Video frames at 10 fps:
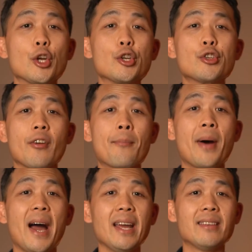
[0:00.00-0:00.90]
you should have
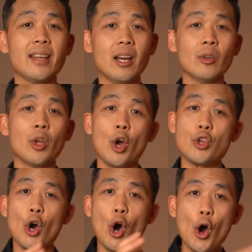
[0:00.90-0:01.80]
paid down
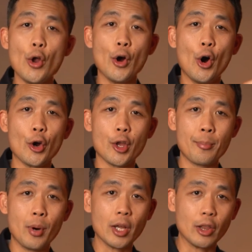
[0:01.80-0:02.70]
your
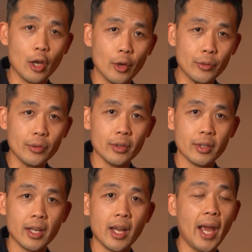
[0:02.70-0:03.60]
owner-occupied loan
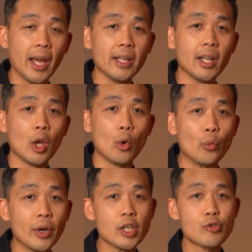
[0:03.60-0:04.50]
and
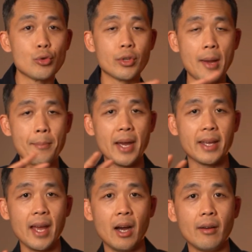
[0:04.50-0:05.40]
redrew that
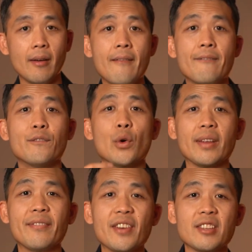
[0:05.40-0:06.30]
back out for
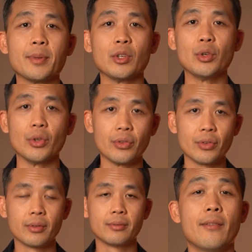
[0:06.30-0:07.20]
investment
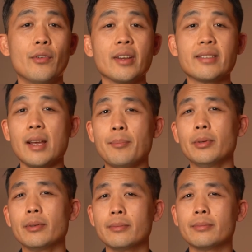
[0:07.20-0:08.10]
use. For example,